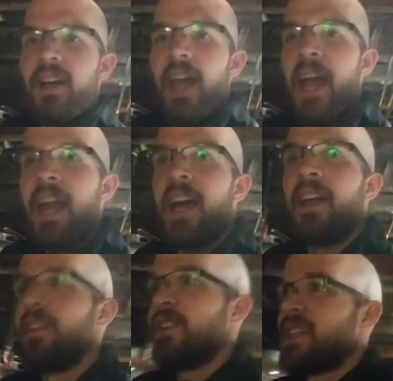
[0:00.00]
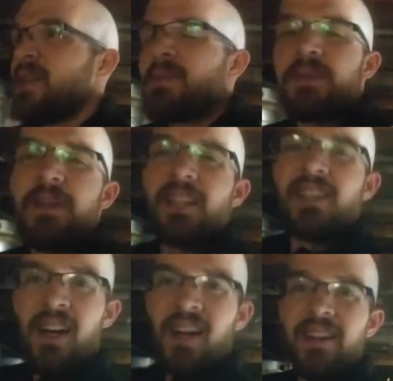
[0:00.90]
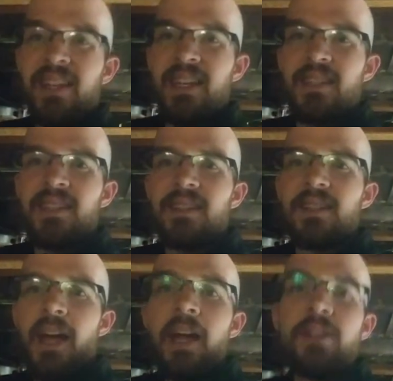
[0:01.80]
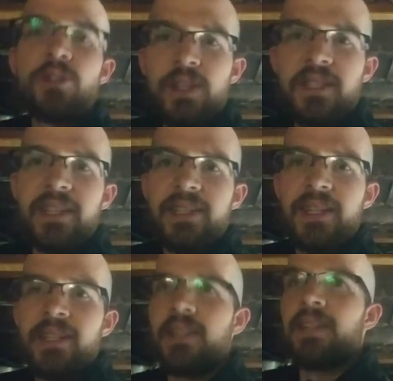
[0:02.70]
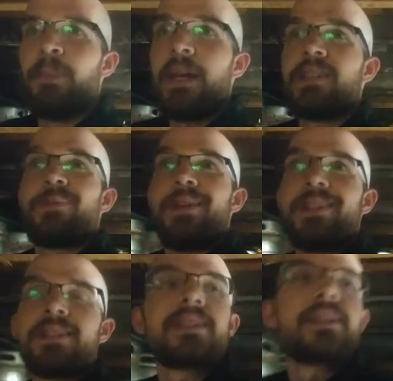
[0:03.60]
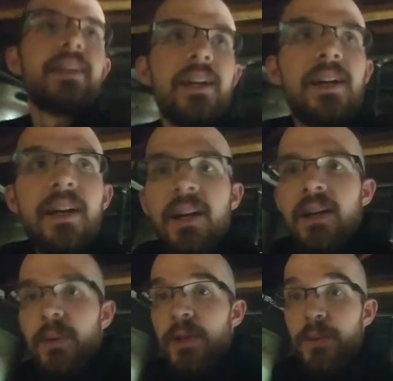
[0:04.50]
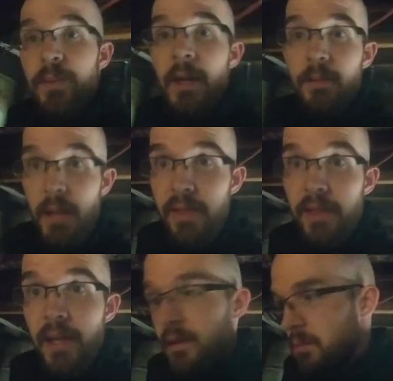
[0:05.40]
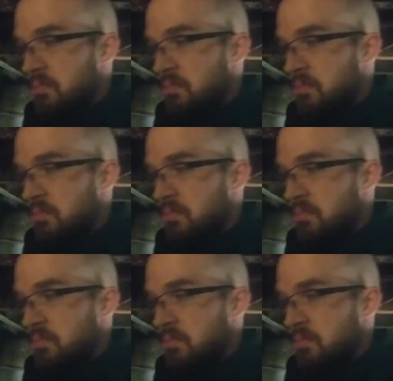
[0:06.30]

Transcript: And there seems to be a lot of these entrances into the basements, which would make me think